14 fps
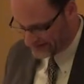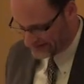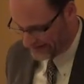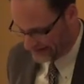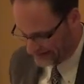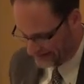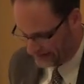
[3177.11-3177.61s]

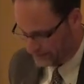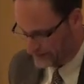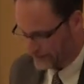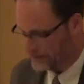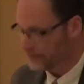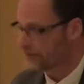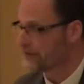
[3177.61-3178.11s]
sects
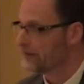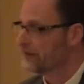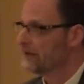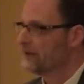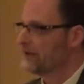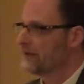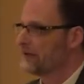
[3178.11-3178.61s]
appeared
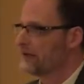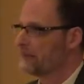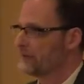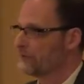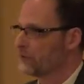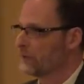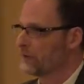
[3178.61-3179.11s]

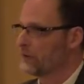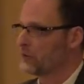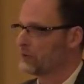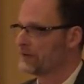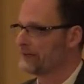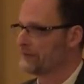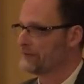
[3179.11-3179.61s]
before a
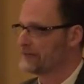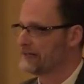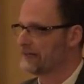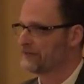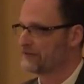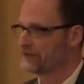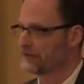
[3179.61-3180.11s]
local government
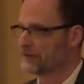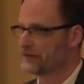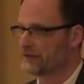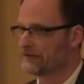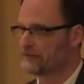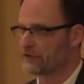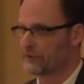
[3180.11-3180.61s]

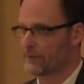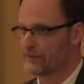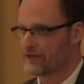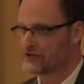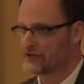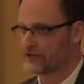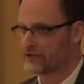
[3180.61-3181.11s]
officer for
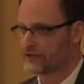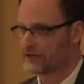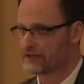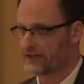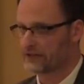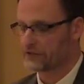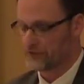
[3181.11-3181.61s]
permission to
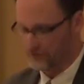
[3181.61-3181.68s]
conduct